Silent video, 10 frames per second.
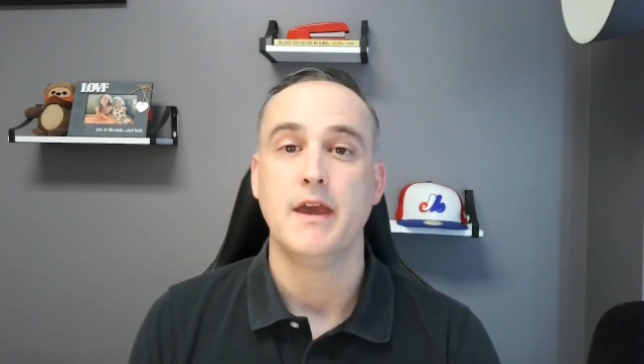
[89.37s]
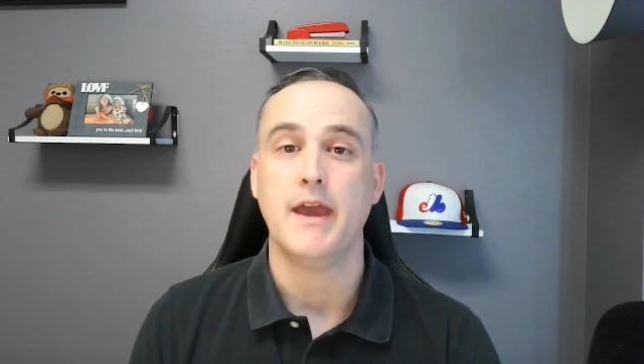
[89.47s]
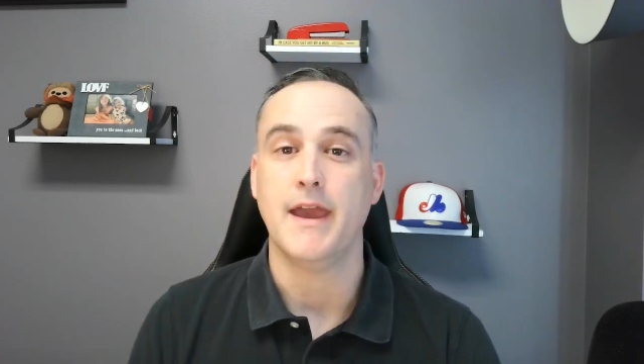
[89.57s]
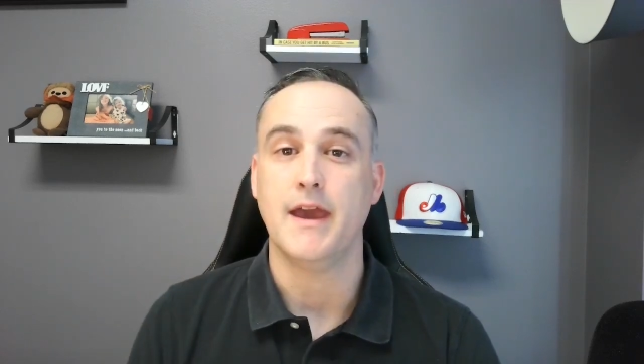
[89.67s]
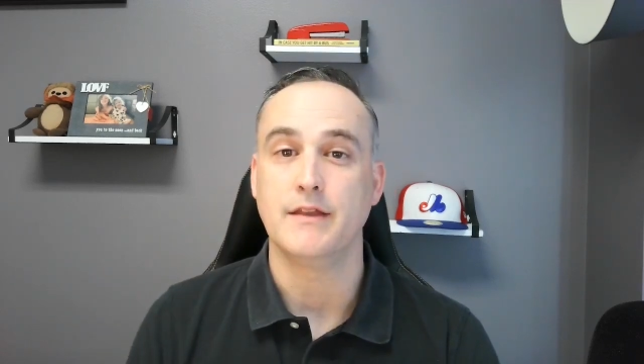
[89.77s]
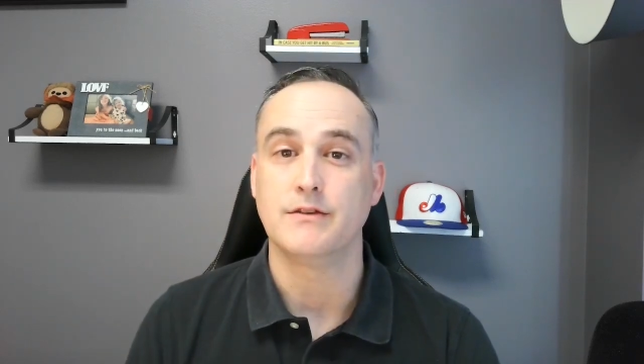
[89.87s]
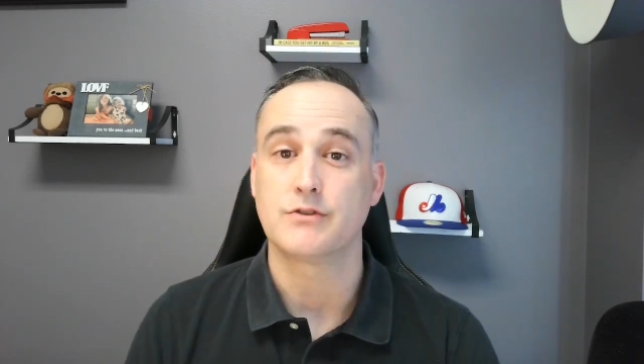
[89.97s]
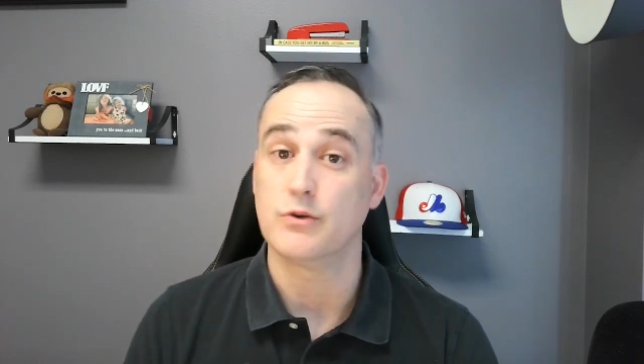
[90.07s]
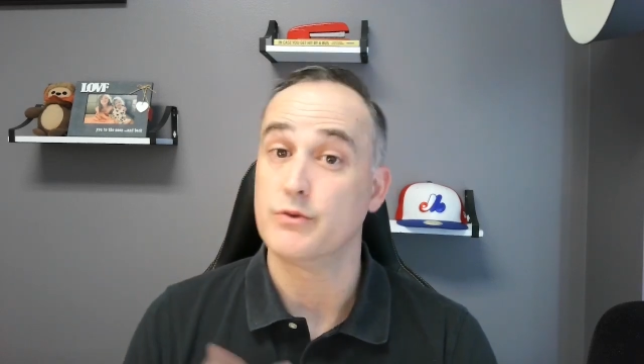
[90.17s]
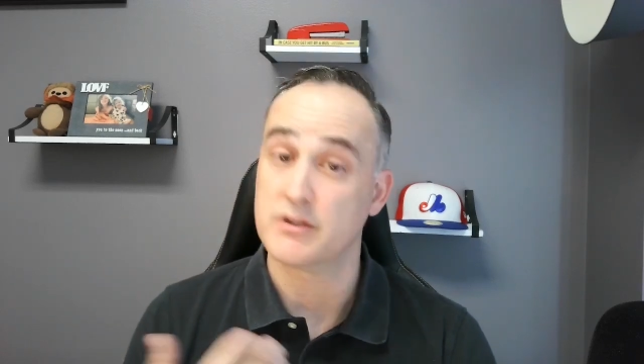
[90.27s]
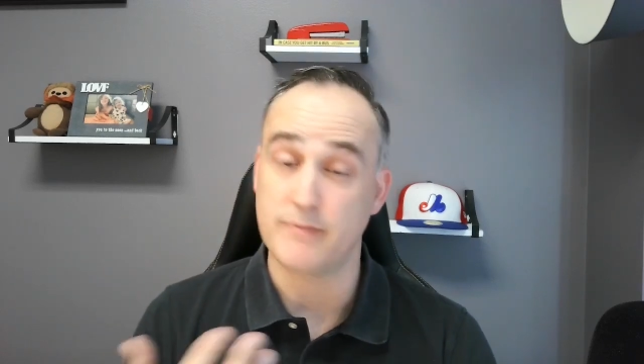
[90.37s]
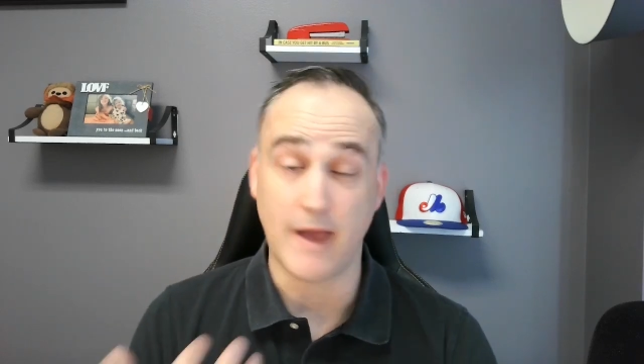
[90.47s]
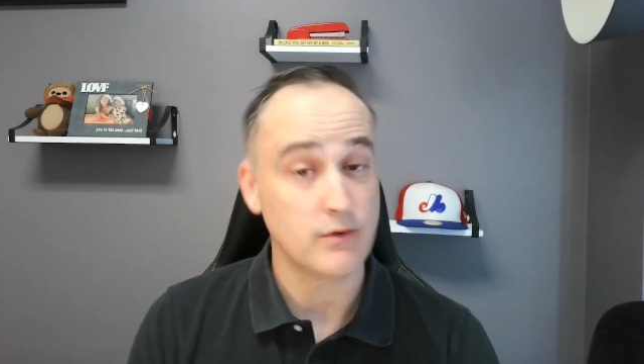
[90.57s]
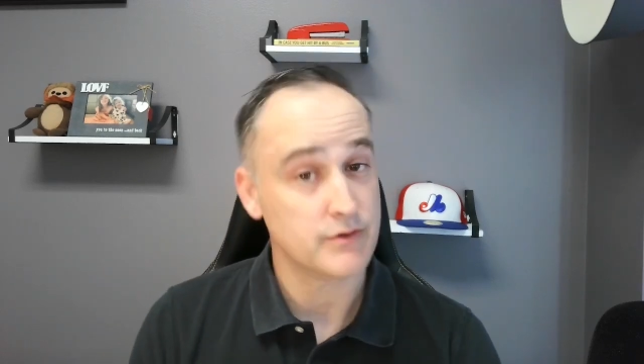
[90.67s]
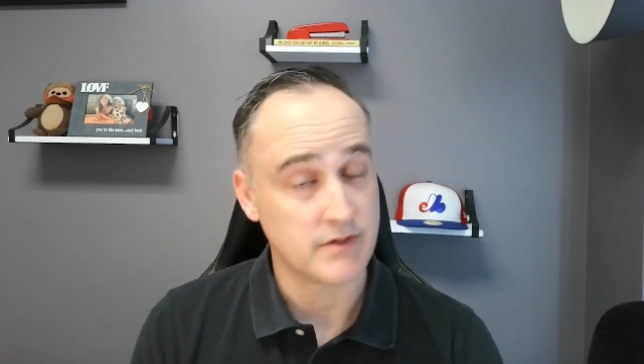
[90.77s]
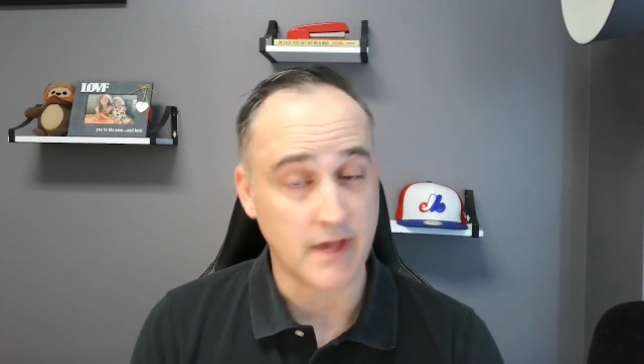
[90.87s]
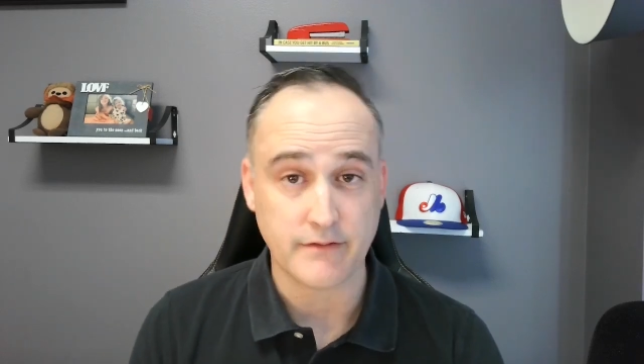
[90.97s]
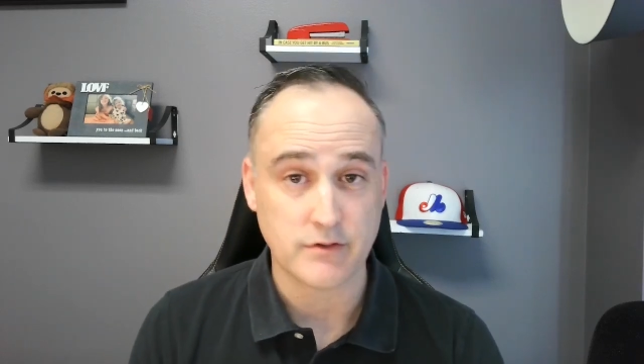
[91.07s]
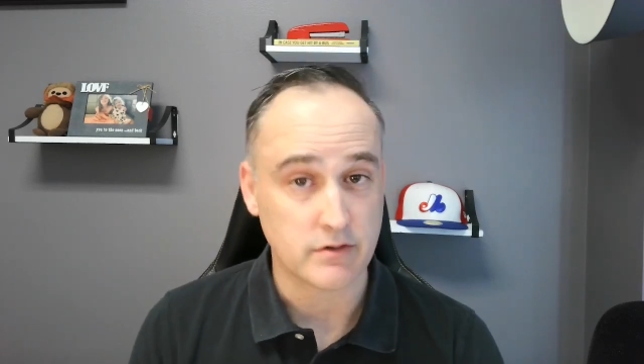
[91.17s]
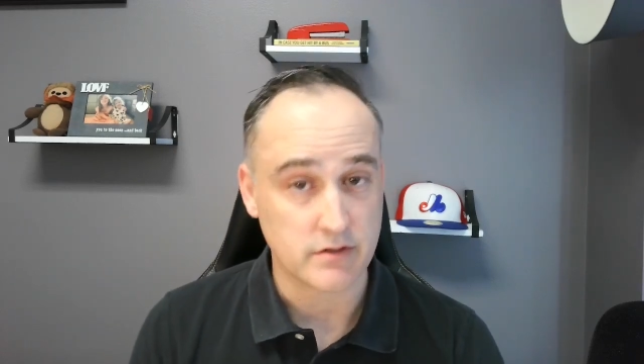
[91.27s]
And so the spouse,
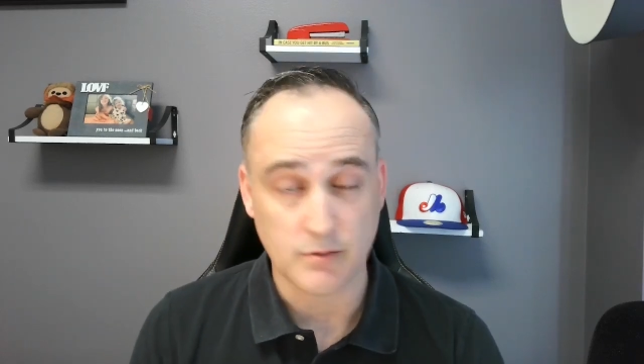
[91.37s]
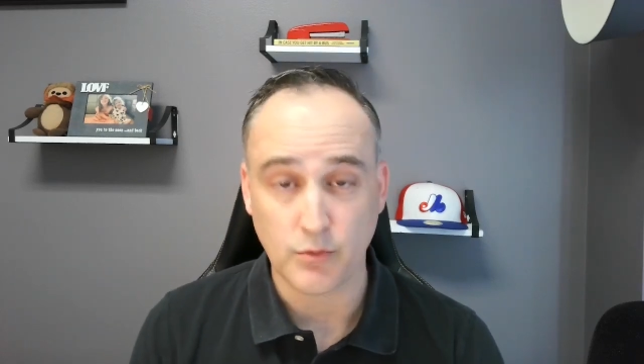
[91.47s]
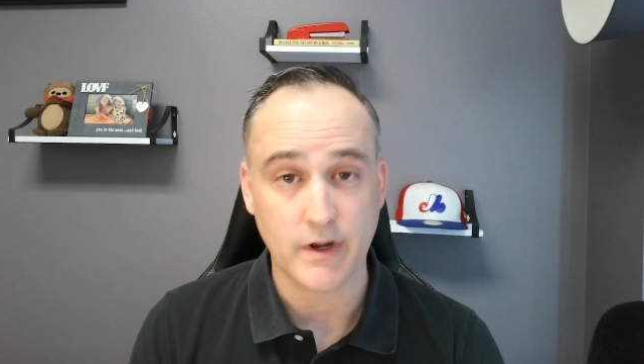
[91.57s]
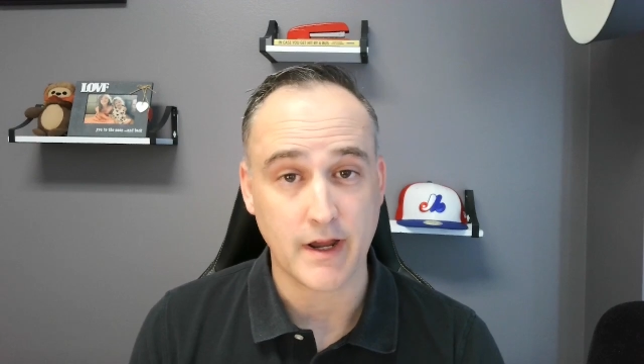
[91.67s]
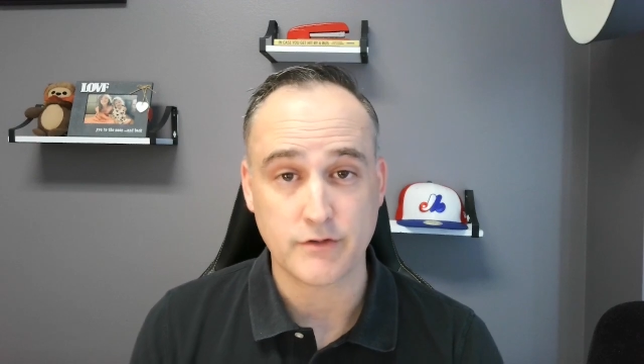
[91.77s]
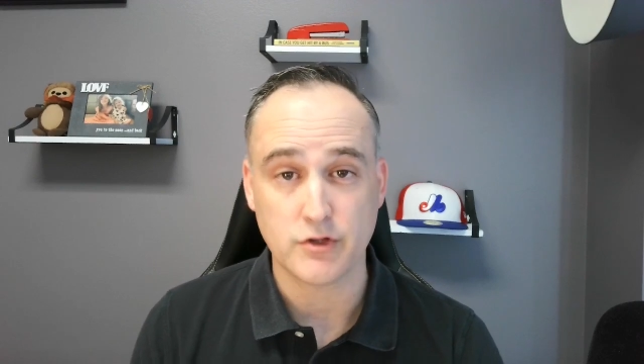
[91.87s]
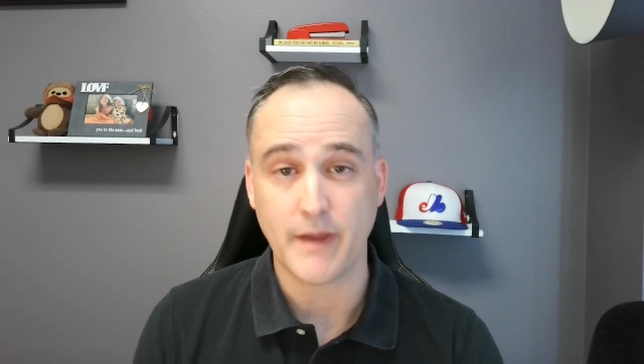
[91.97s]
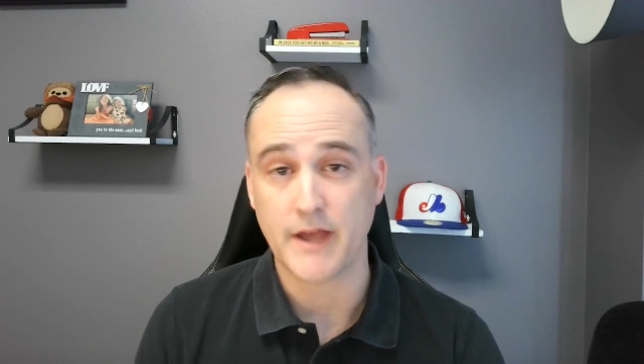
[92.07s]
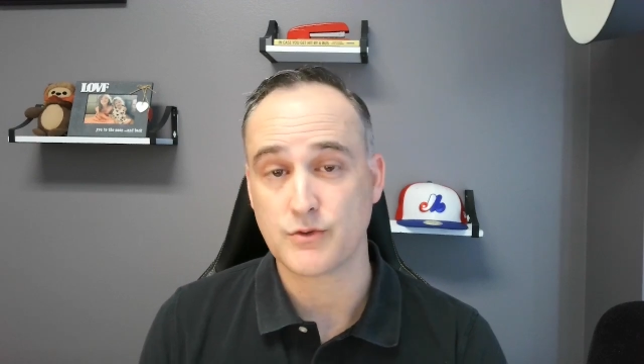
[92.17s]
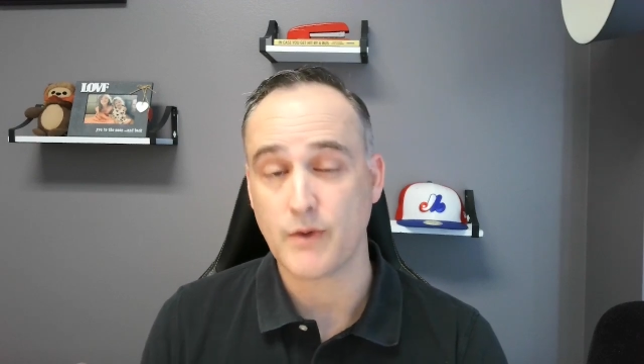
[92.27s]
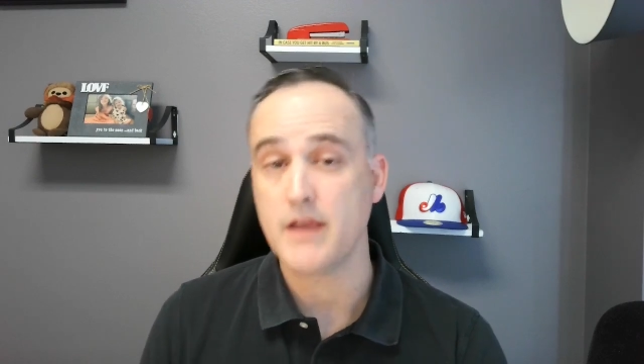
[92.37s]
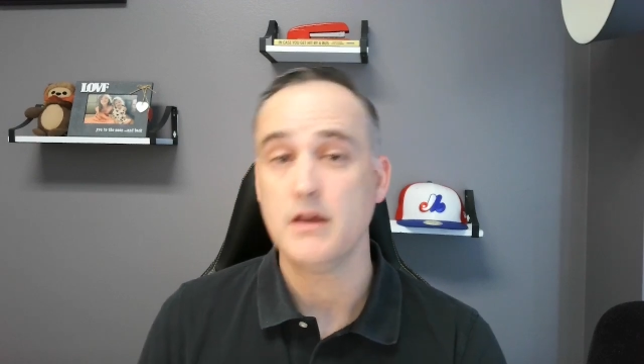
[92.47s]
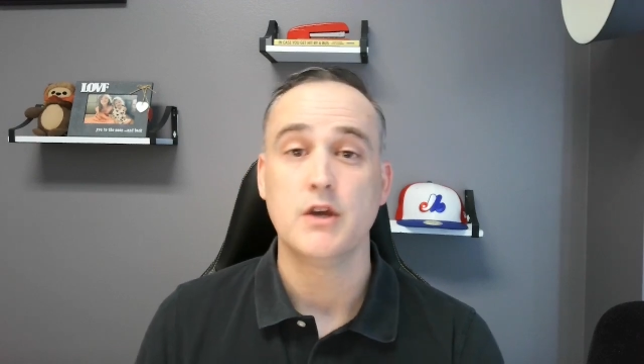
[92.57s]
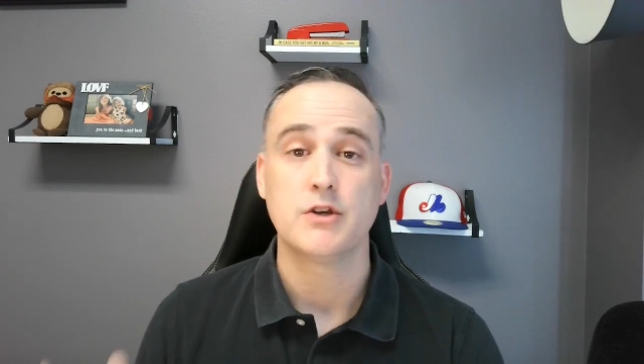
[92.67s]
at some point after you pass away,